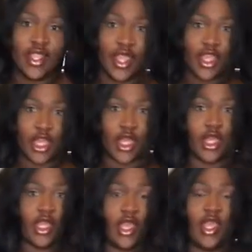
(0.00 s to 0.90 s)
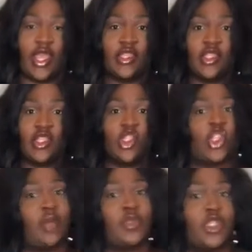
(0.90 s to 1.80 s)
The thing I got is this
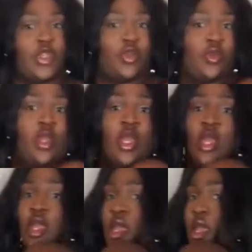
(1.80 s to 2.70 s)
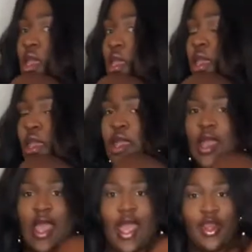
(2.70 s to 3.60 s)
jumpsuit.
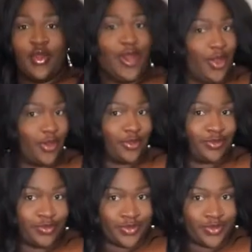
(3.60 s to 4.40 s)
I don't know.